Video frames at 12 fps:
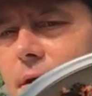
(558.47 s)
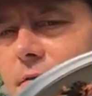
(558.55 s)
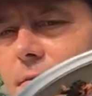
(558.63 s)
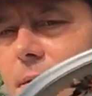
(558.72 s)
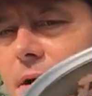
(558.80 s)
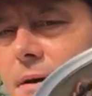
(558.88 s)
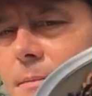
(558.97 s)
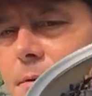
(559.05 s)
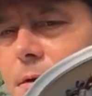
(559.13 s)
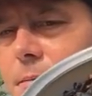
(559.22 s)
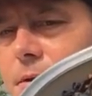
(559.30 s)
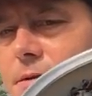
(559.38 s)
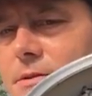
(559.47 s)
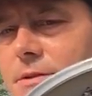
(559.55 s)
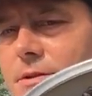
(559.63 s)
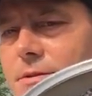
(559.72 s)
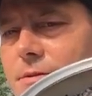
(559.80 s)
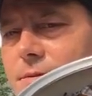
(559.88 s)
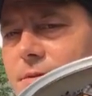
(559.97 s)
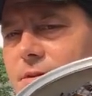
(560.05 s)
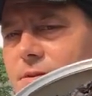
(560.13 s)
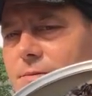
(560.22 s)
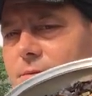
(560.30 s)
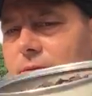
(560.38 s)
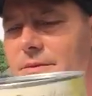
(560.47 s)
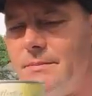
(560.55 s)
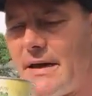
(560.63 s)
Everybody pretty much knows what this one's